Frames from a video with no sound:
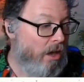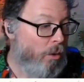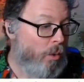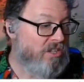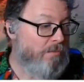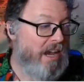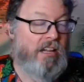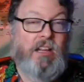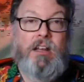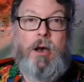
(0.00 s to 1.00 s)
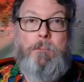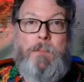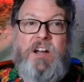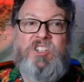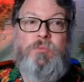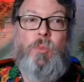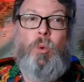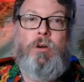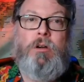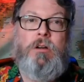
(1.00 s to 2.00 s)
which made it much
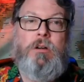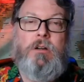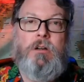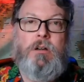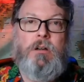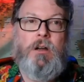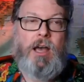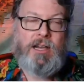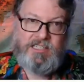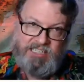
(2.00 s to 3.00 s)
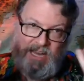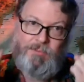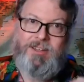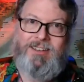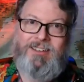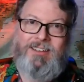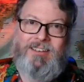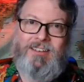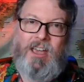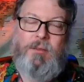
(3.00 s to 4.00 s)
more accepted
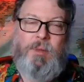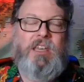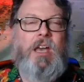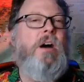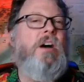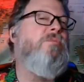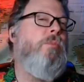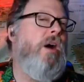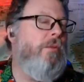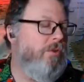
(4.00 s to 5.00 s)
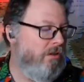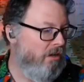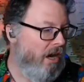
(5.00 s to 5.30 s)
and became much more popular. And